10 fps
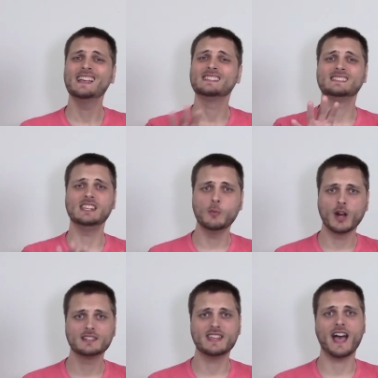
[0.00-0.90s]
see
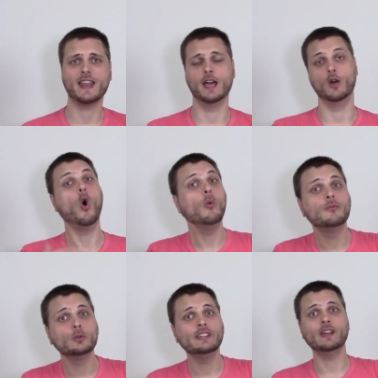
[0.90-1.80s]
where it's at, and
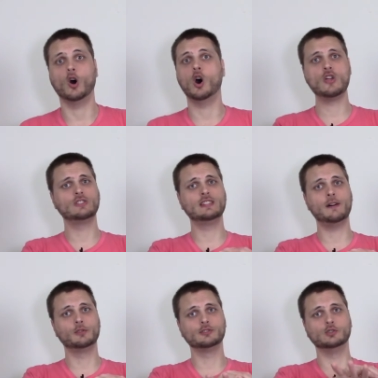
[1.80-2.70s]
hopefully all the
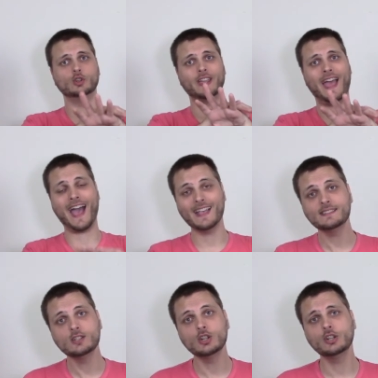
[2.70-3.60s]
levels look
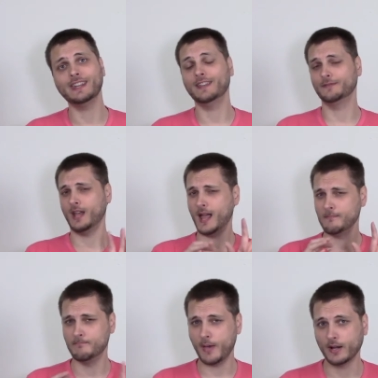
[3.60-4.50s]
as good, if
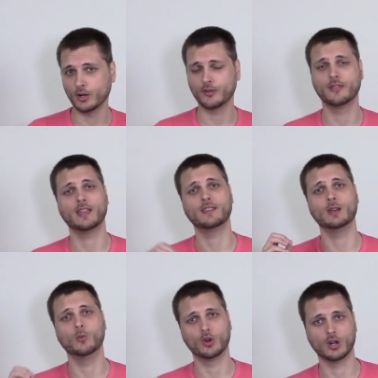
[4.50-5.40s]
not better, than they
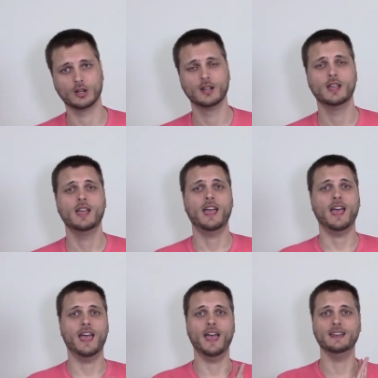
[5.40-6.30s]
were.
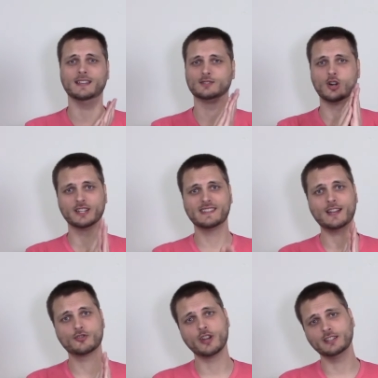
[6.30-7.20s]
And as long as
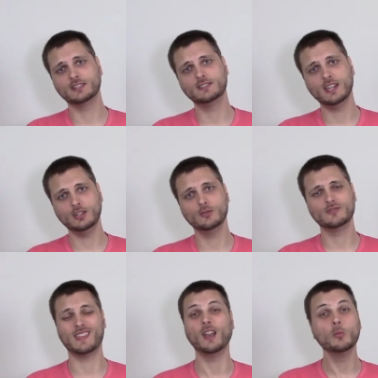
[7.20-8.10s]
that trend continues,
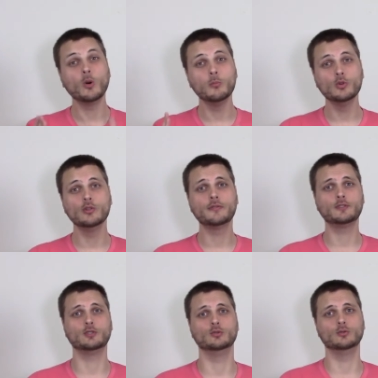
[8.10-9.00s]
then we'll move
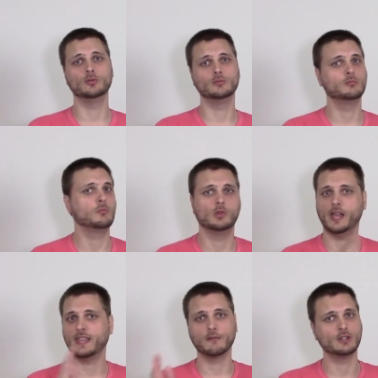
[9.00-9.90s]
to
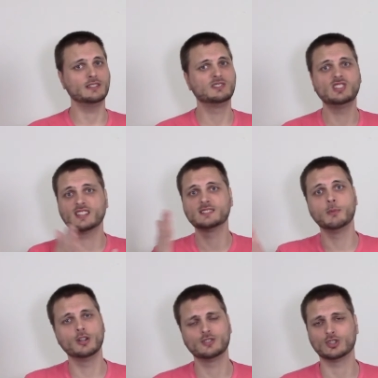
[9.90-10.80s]
like every 6
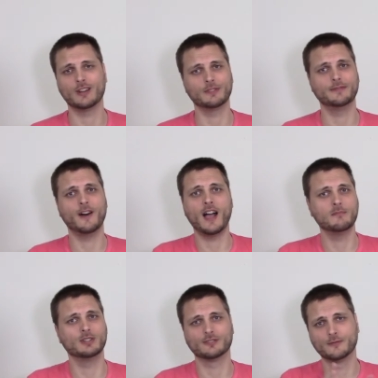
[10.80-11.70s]
months or every 5
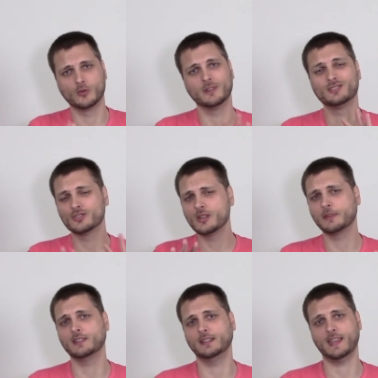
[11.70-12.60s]
months or 4 months or
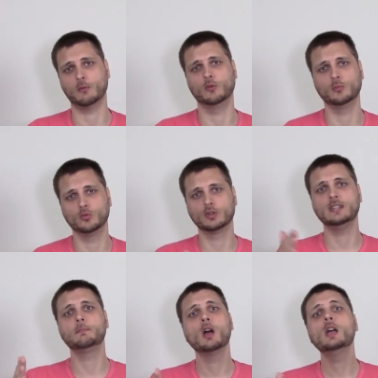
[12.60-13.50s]
something like that. We'll
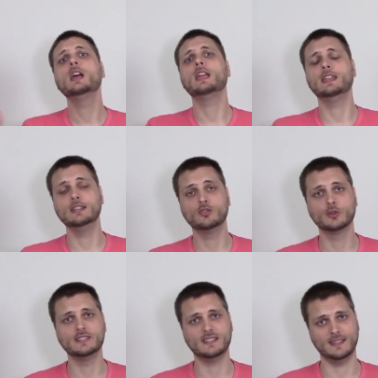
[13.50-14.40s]
keep
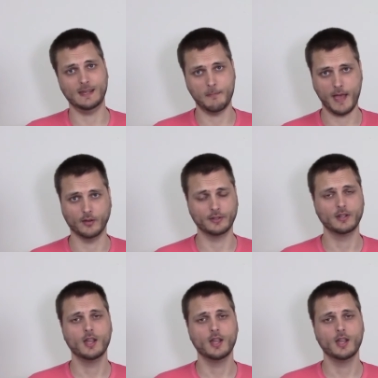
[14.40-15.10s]
increasing the amount.